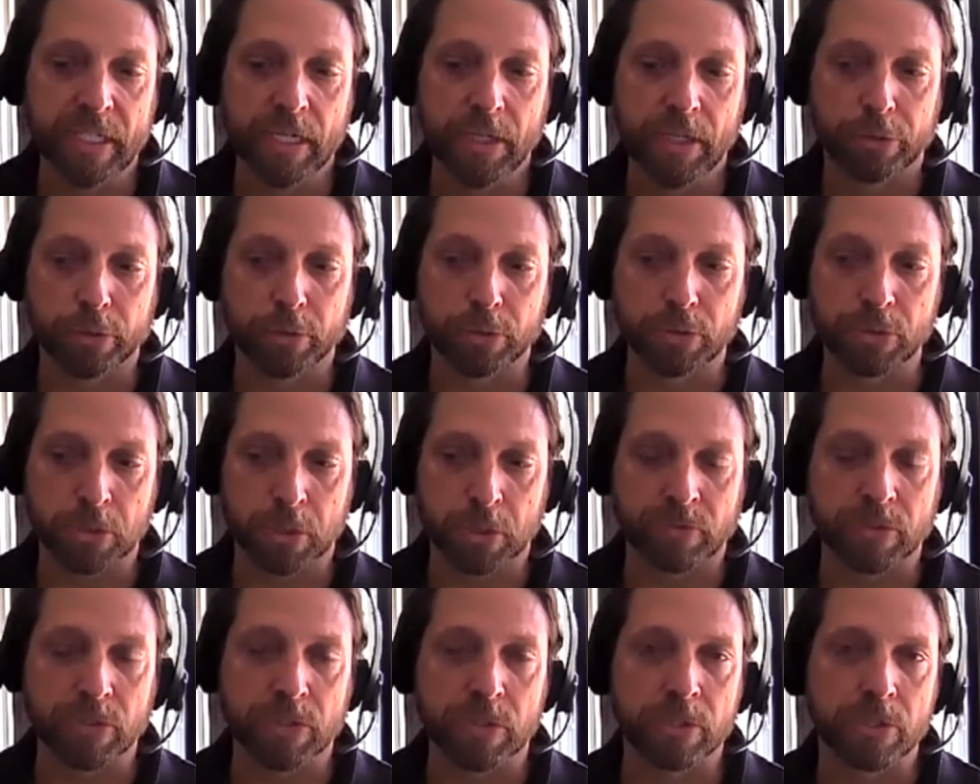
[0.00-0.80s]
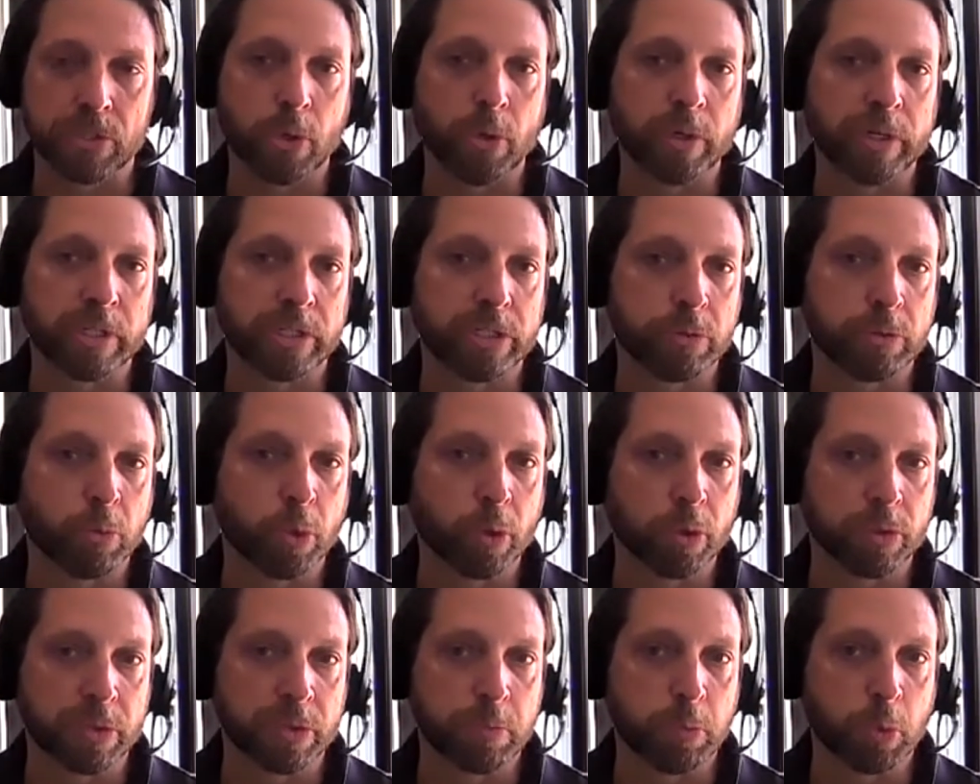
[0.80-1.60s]
those services going
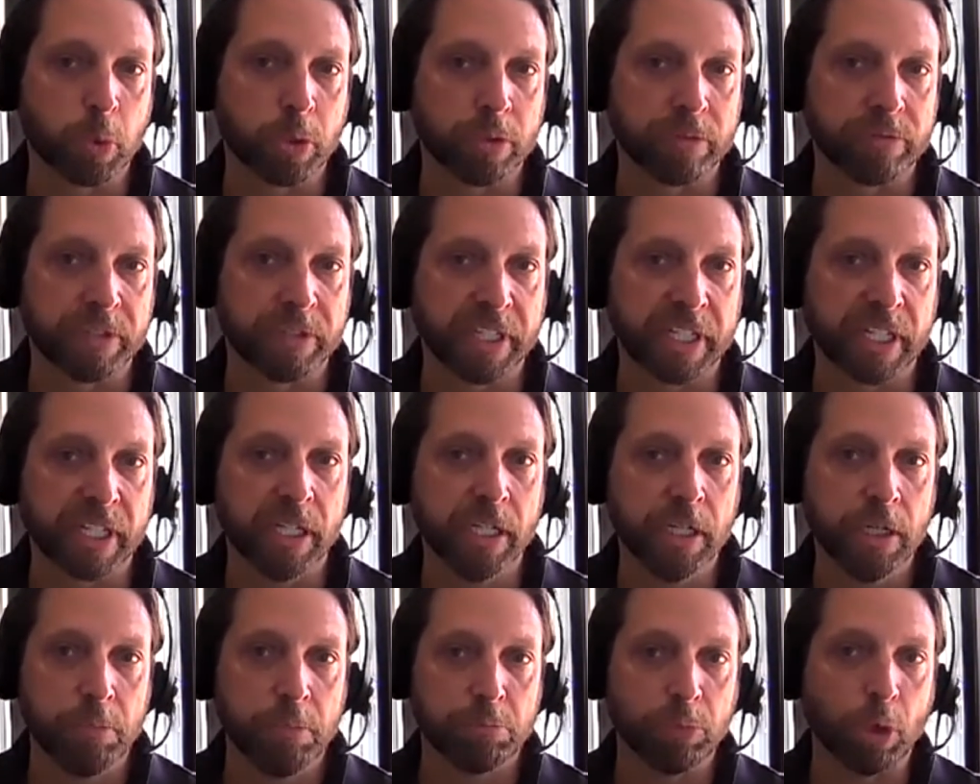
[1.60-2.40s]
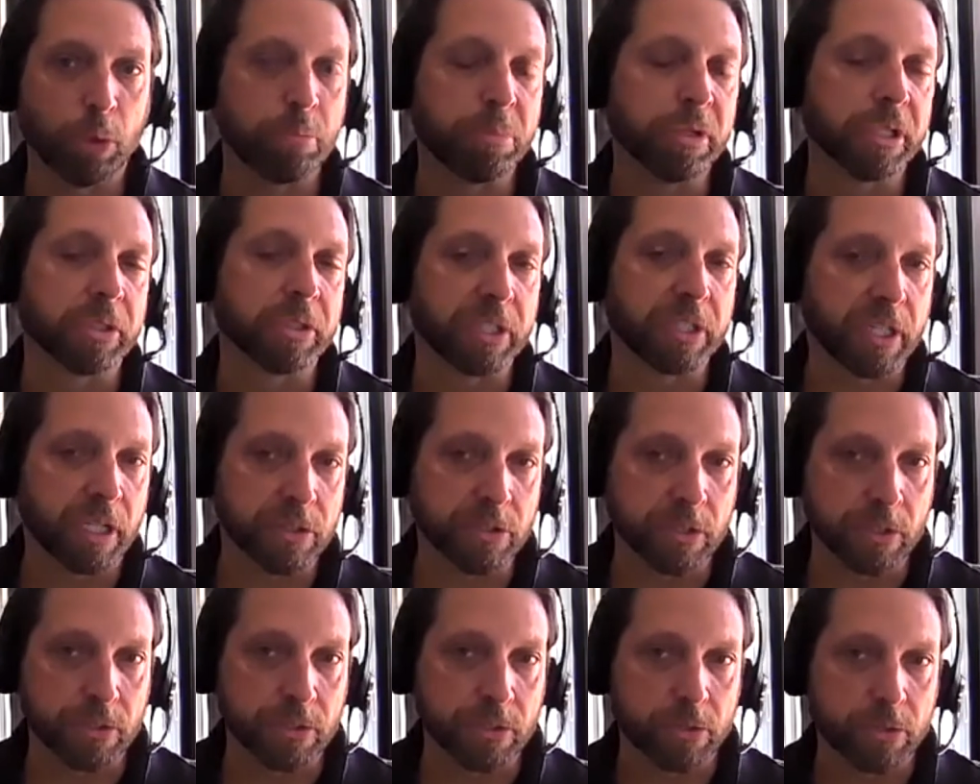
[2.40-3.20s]
towards more of a mobility
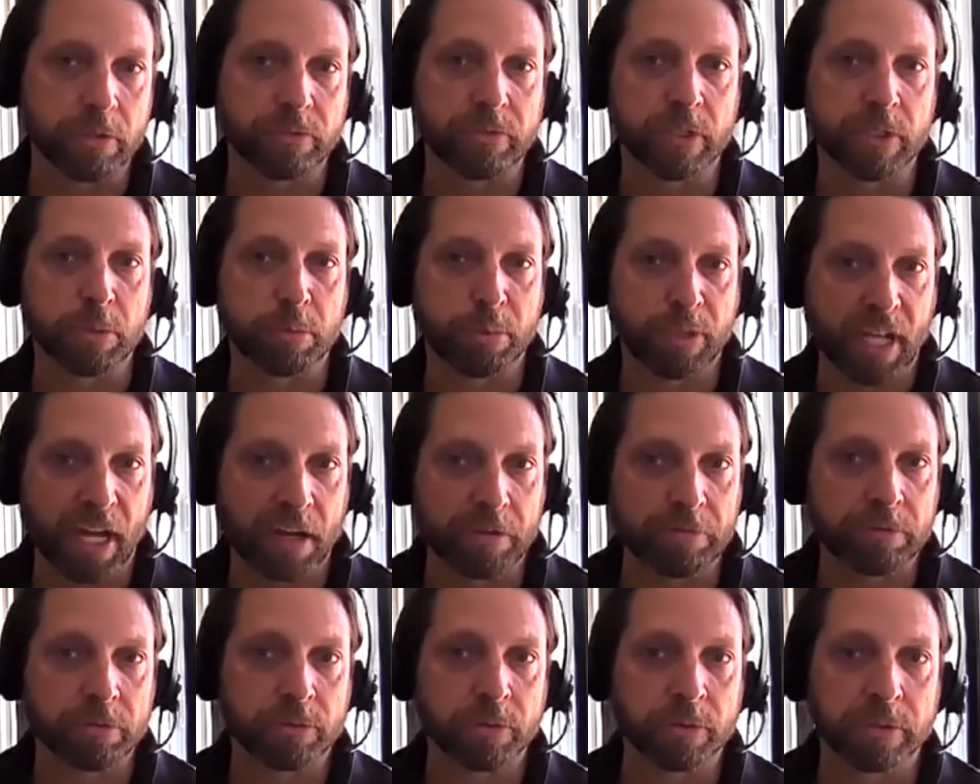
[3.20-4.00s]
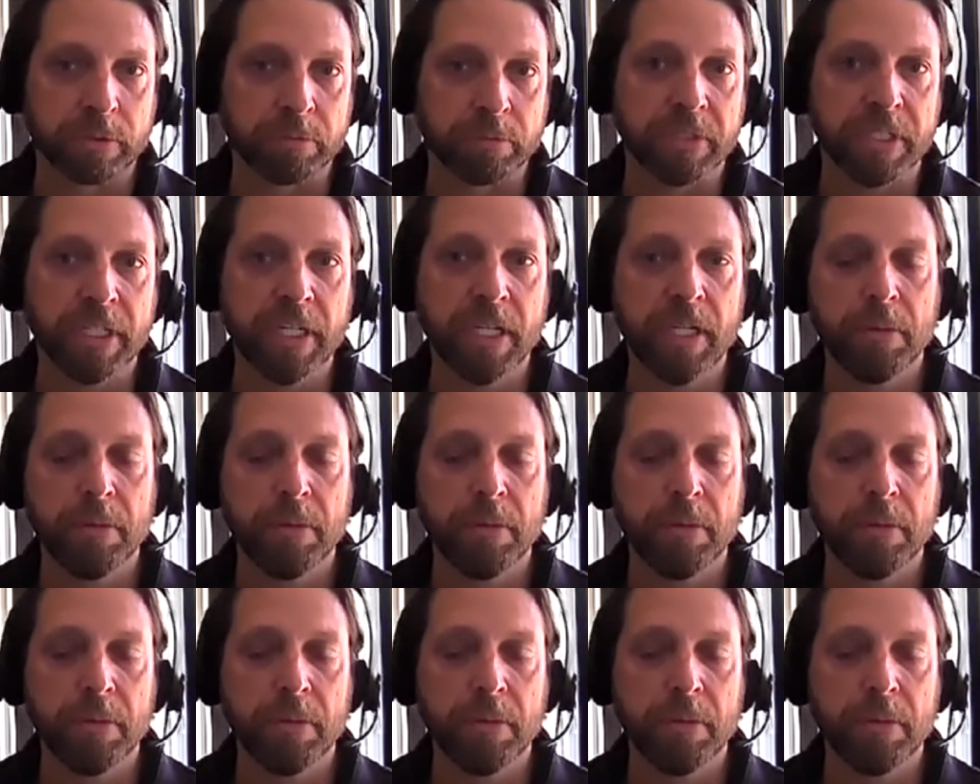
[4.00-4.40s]
as a service platform,